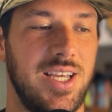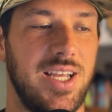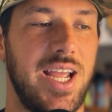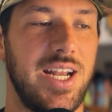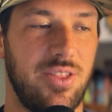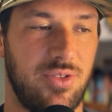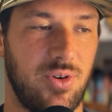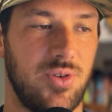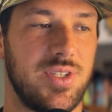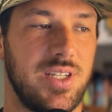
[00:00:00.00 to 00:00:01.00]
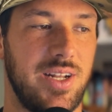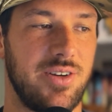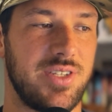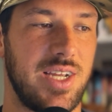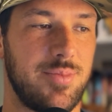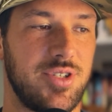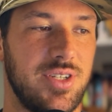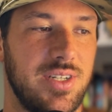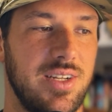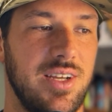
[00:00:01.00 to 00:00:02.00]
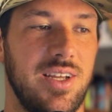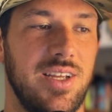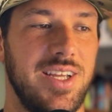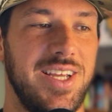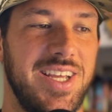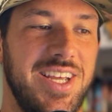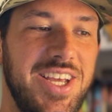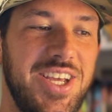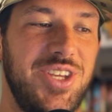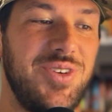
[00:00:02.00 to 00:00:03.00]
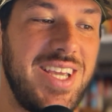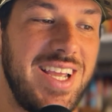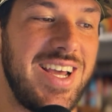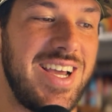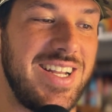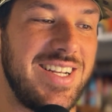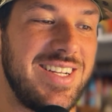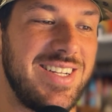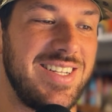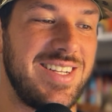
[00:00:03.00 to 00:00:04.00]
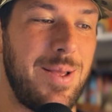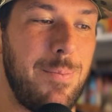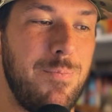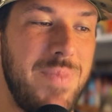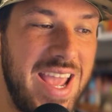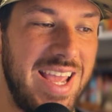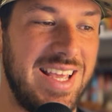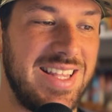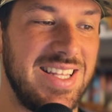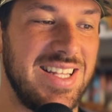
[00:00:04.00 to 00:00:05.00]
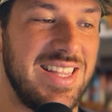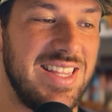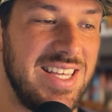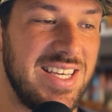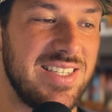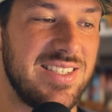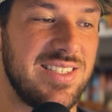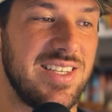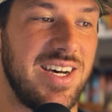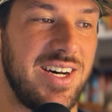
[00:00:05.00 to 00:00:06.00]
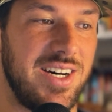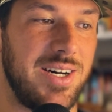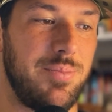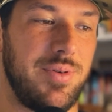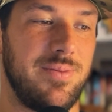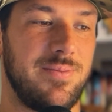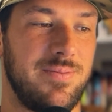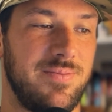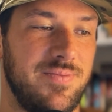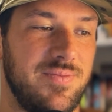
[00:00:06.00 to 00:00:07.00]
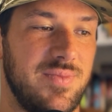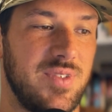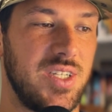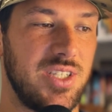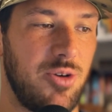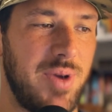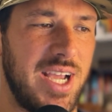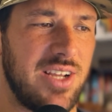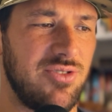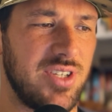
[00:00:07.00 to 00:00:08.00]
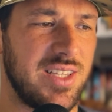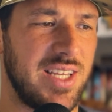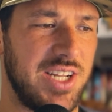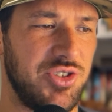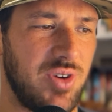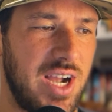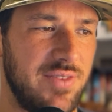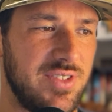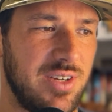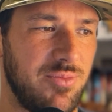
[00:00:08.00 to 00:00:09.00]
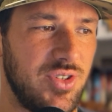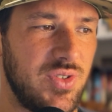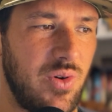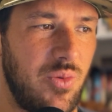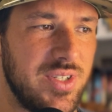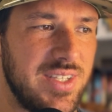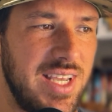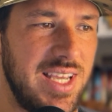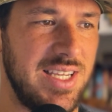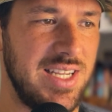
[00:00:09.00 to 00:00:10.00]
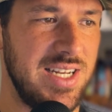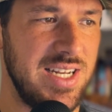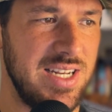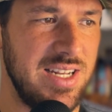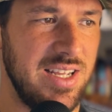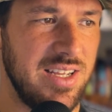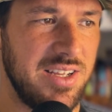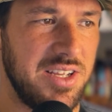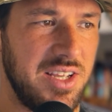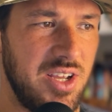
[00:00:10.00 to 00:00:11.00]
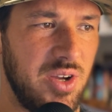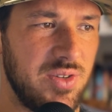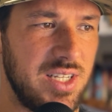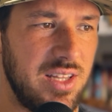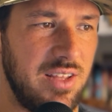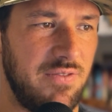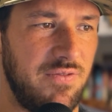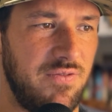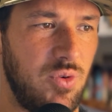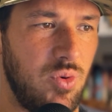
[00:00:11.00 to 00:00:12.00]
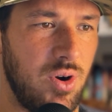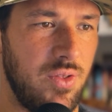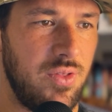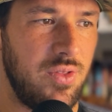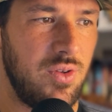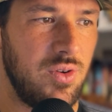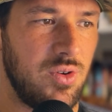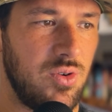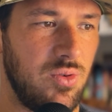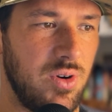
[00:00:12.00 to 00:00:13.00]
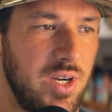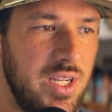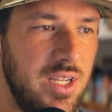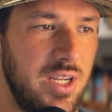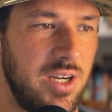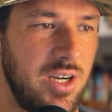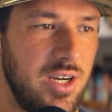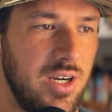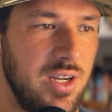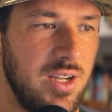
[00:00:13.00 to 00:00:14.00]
And he throws an interception. You cannot make this up. Let's go back and look at that drive summary. So it was in... It's in the fourth quarter here.